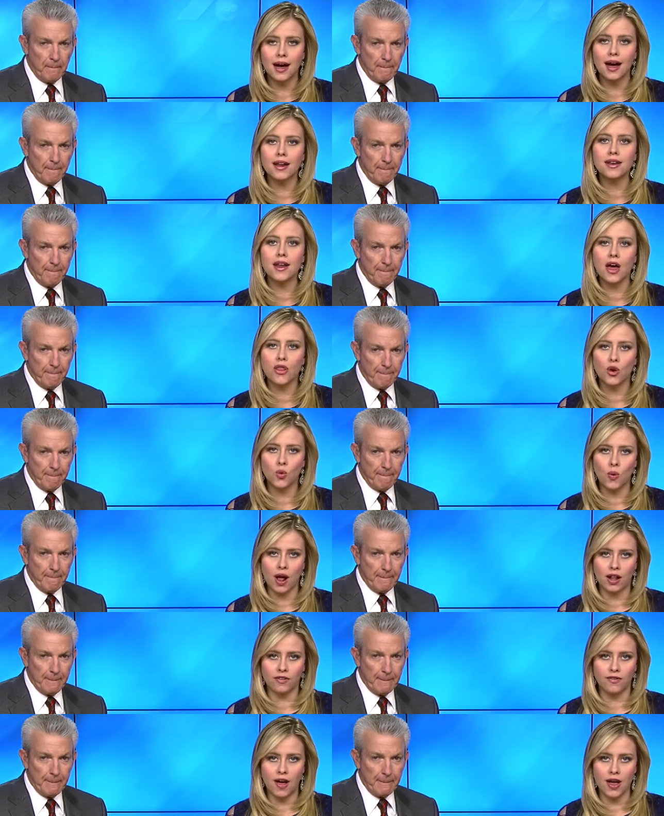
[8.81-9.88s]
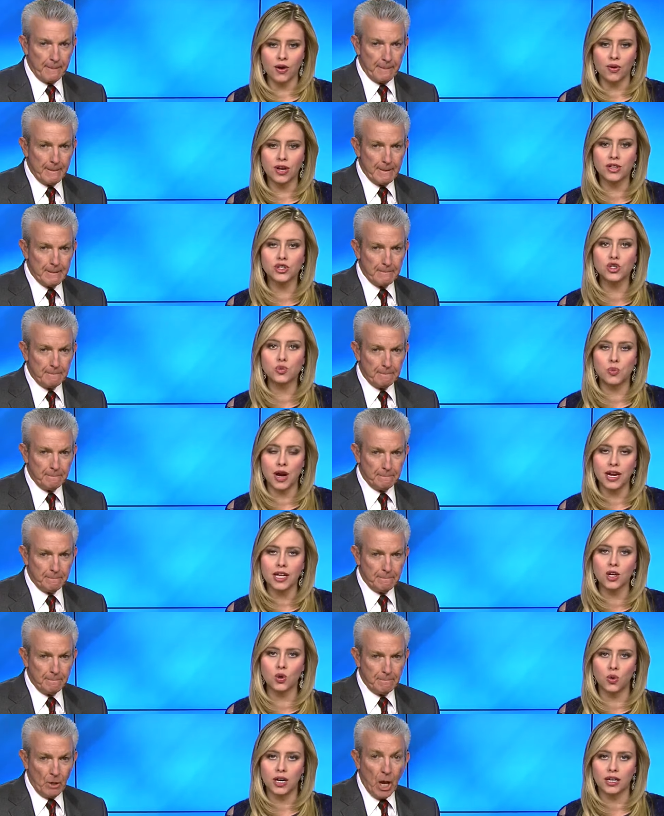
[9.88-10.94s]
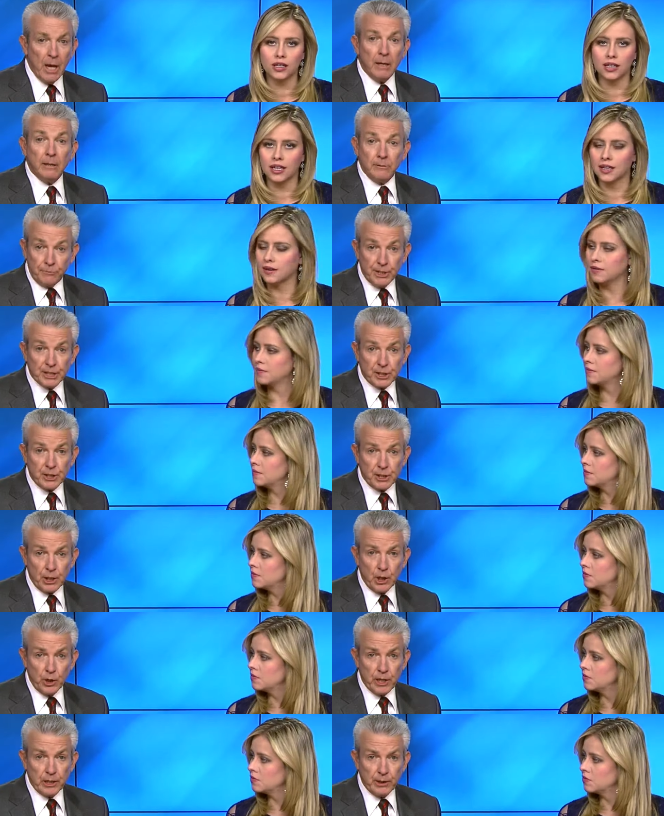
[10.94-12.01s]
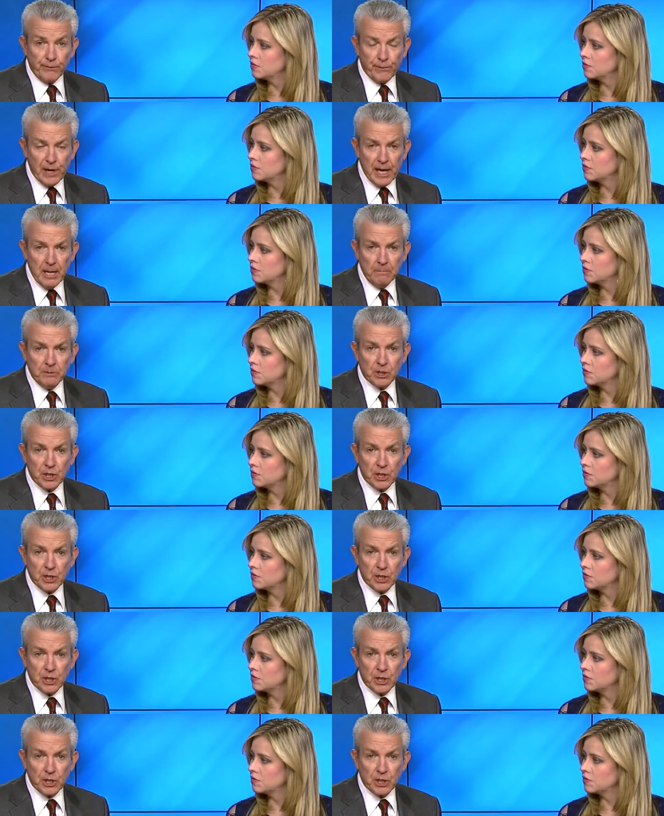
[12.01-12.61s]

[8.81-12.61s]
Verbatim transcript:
Speaker 1: another wildfire is spreading quickly.
Speaker 2: This is a look at the flames